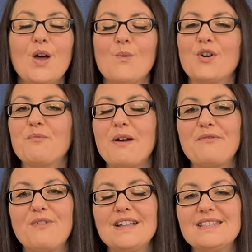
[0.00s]
One of my
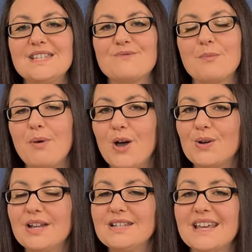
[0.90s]
friends is from
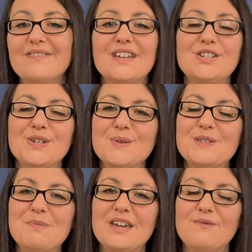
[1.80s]
Poland and they do
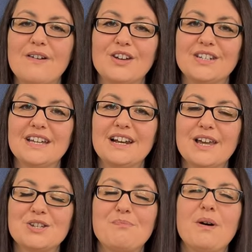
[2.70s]
speak very good
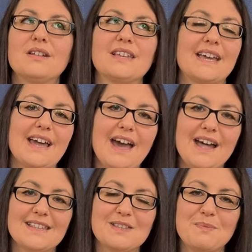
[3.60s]
English, but I
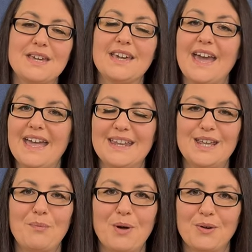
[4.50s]
can't speak
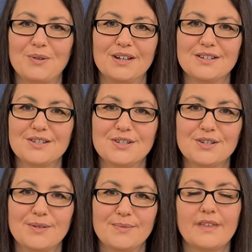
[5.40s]
any Polish.
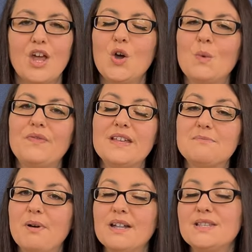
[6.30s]
With these
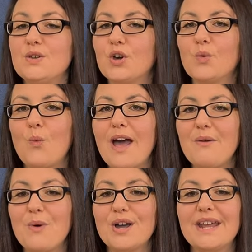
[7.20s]
buds, you can wear
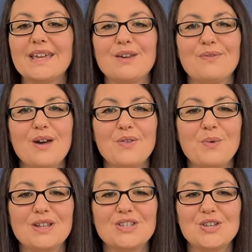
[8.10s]
one and give the other
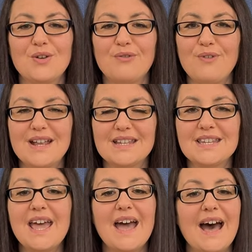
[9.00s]
one to your friend,
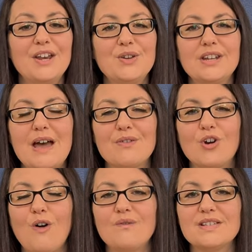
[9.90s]
and you can have a
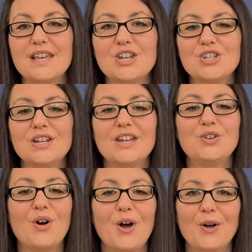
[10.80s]
conversation in
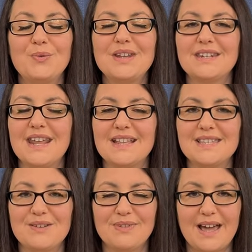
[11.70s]
your own
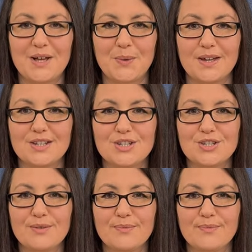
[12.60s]
native language.